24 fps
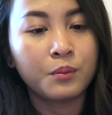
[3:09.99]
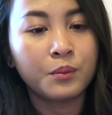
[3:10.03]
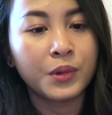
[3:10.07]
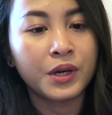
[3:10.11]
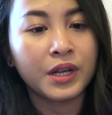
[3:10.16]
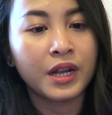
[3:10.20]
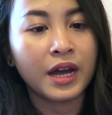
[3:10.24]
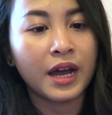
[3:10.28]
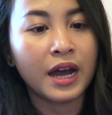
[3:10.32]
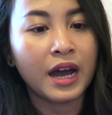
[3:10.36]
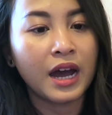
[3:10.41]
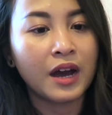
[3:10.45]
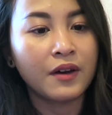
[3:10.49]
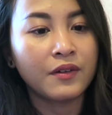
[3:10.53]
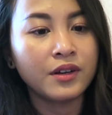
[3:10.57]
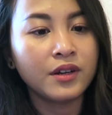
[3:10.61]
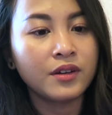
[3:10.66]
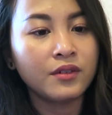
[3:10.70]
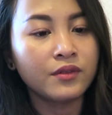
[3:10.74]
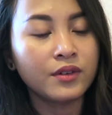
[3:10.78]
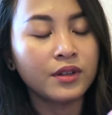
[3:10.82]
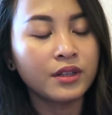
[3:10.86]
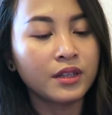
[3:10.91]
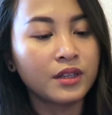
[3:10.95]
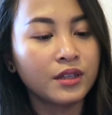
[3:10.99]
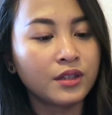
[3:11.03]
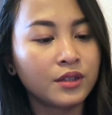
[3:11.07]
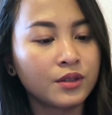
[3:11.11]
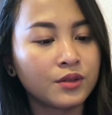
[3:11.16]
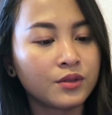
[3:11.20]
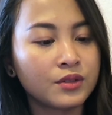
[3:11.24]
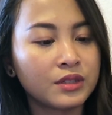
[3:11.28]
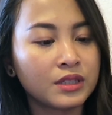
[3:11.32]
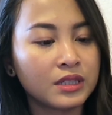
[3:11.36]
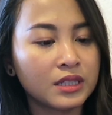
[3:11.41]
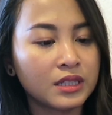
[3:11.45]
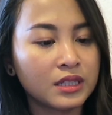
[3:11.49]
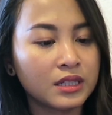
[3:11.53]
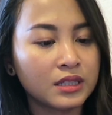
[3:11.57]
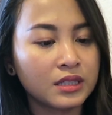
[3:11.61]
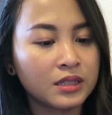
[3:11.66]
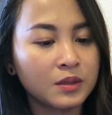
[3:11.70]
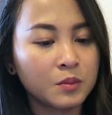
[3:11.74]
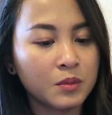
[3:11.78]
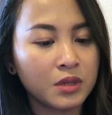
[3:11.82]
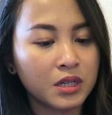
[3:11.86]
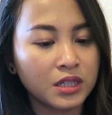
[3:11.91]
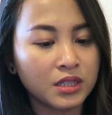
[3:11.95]
but I haven't really used it
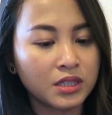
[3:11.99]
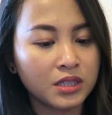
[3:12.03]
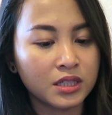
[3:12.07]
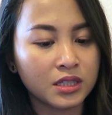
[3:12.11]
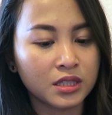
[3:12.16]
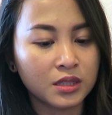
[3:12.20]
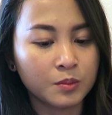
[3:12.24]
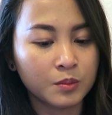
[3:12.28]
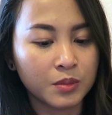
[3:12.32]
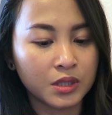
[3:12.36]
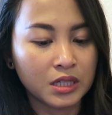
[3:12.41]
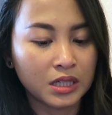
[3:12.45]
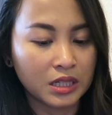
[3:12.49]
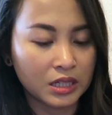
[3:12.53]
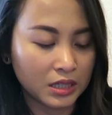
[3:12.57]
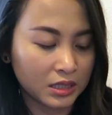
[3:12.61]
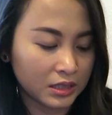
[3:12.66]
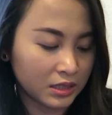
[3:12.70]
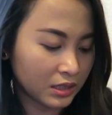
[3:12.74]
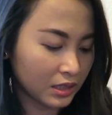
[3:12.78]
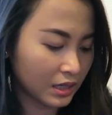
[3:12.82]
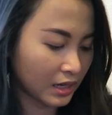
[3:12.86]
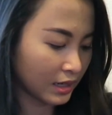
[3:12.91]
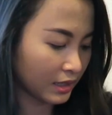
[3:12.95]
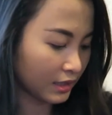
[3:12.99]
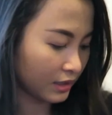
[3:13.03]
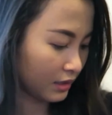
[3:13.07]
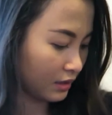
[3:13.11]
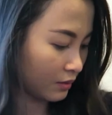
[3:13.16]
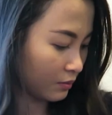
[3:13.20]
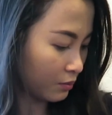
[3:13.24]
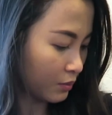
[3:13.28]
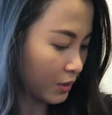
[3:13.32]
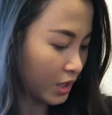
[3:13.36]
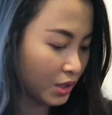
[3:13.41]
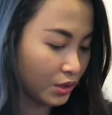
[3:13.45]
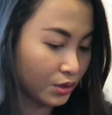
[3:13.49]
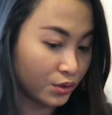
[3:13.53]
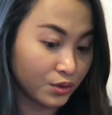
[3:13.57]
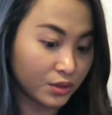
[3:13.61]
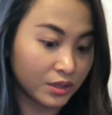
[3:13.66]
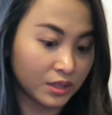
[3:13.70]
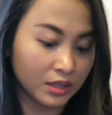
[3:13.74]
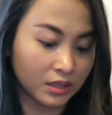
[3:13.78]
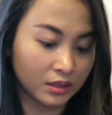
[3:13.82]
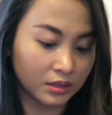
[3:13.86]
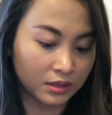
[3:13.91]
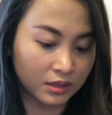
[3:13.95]
as much just because I've been
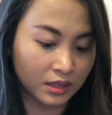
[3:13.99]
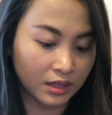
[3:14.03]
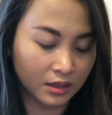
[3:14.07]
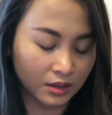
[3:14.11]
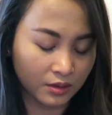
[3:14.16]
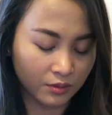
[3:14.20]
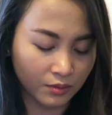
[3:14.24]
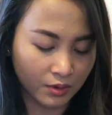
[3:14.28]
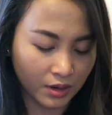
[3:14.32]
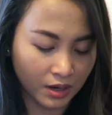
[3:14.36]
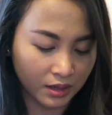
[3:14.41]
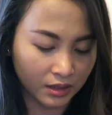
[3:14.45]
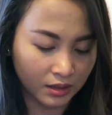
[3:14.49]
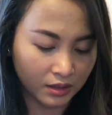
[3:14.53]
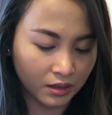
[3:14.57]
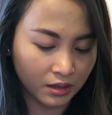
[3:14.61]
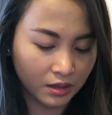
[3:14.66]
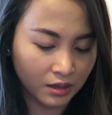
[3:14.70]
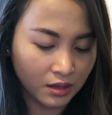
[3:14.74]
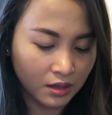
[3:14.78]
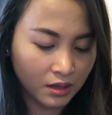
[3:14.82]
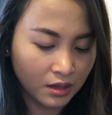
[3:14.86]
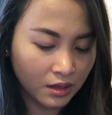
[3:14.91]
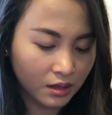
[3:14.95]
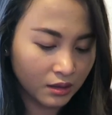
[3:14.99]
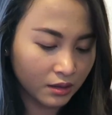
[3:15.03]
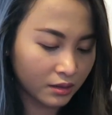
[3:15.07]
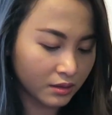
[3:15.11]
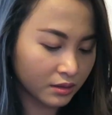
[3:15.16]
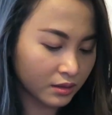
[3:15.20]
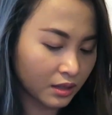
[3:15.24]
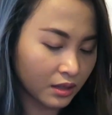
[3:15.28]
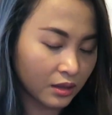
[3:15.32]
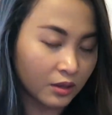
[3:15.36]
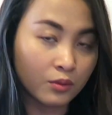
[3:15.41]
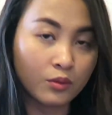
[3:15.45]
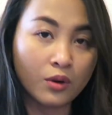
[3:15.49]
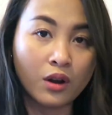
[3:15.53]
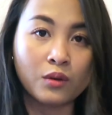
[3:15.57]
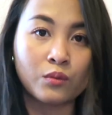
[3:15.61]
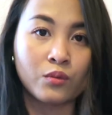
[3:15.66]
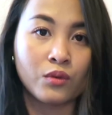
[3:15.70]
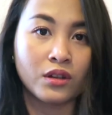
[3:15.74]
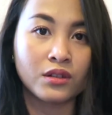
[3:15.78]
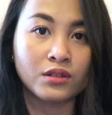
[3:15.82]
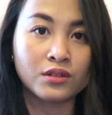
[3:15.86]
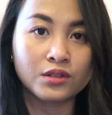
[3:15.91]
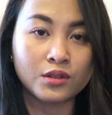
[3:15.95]
using Saint Laurent, the Saint
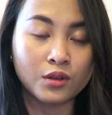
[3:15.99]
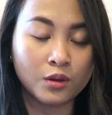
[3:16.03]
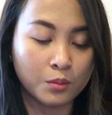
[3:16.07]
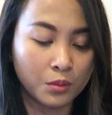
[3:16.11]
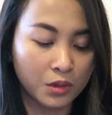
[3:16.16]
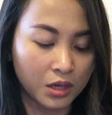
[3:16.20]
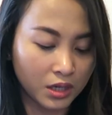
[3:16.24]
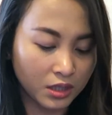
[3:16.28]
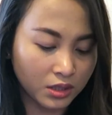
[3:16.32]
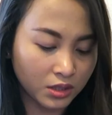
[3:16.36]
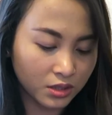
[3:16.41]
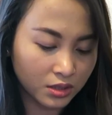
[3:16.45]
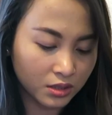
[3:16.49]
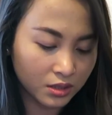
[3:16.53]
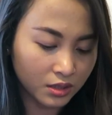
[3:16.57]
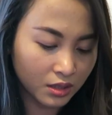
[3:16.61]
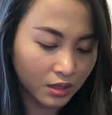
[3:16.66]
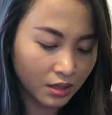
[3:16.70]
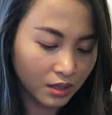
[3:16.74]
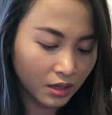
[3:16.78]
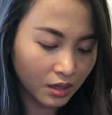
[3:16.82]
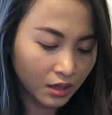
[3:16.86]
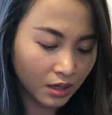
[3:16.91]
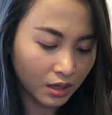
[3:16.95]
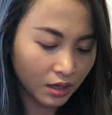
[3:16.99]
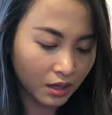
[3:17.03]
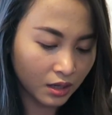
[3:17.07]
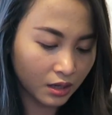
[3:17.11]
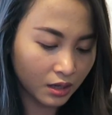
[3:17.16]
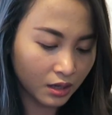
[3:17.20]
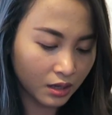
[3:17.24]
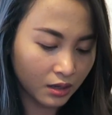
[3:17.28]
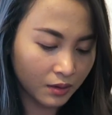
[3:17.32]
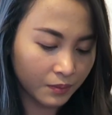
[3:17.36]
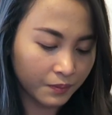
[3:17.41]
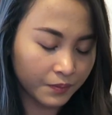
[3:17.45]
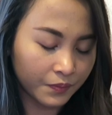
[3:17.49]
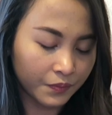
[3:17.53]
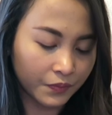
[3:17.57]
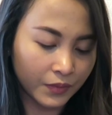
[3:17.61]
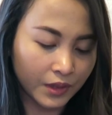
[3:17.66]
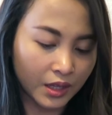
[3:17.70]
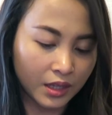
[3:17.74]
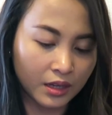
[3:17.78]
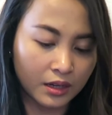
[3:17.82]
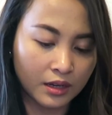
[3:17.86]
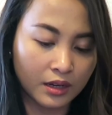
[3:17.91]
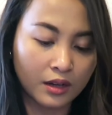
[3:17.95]
Laurent one so much. And
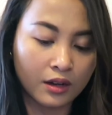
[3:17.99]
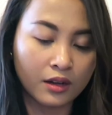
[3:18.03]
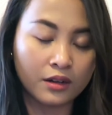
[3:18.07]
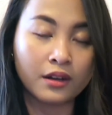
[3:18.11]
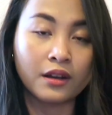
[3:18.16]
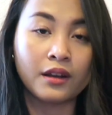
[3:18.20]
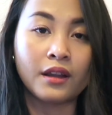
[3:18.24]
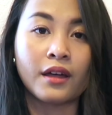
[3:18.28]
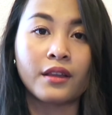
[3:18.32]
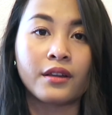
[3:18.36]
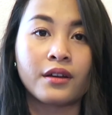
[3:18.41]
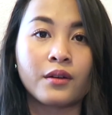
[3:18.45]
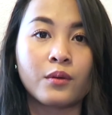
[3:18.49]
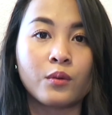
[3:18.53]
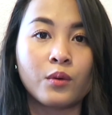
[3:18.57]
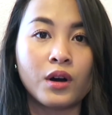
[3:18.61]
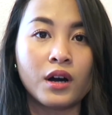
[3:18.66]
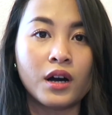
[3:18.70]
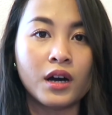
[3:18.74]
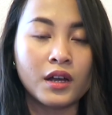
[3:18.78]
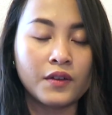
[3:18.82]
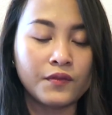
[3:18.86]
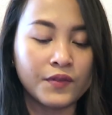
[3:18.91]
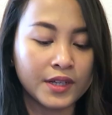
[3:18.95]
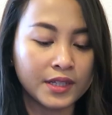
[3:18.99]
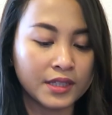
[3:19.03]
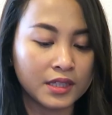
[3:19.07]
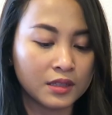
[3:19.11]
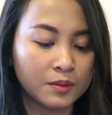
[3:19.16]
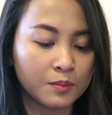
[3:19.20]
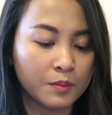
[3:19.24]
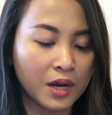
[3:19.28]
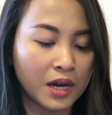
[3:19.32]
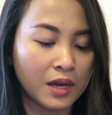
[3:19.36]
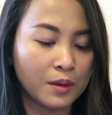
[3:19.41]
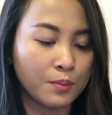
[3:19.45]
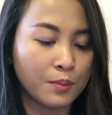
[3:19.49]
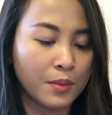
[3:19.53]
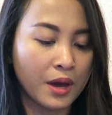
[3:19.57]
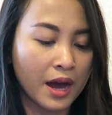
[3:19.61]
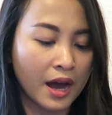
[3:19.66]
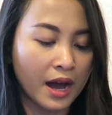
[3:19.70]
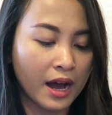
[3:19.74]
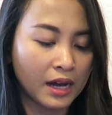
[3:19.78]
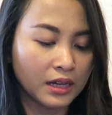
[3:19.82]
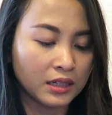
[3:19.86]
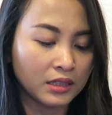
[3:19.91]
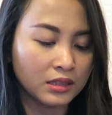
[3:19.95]
then I got another one which is by
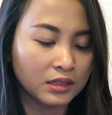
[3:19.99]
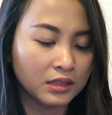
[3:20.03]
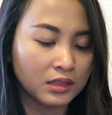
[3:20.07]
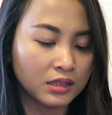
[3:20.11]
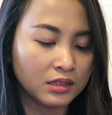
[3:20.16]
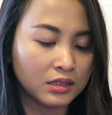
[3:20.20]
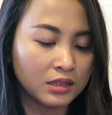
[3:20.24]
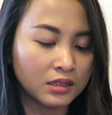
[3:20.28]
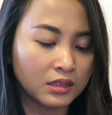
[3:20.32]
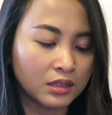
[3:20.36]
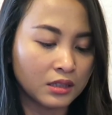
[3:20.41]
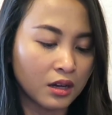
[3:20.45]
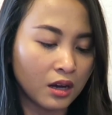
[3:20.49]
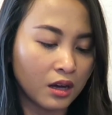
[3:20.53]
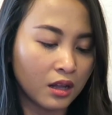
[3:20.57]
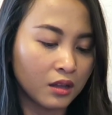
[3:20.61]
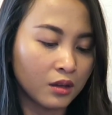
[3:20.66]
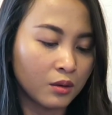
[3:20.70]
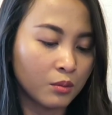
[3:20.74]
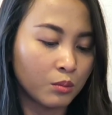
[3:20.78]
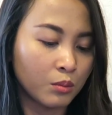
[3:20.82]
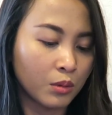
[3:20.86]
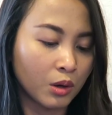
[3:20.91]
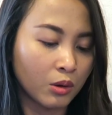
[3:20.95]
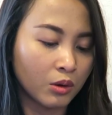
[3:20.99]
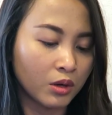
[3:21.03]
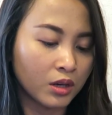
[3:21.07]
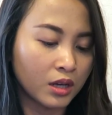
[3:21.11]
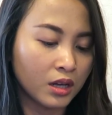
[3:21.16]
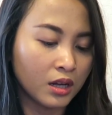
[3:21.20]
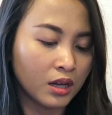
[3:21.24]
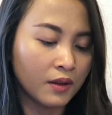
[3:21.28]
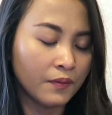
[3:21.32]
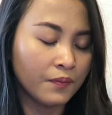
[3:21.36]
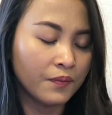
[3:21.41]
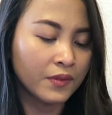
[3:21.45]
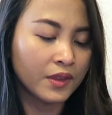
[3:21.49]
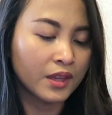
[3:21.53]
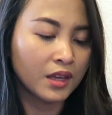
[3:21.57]
MAC. This is the color Mocha.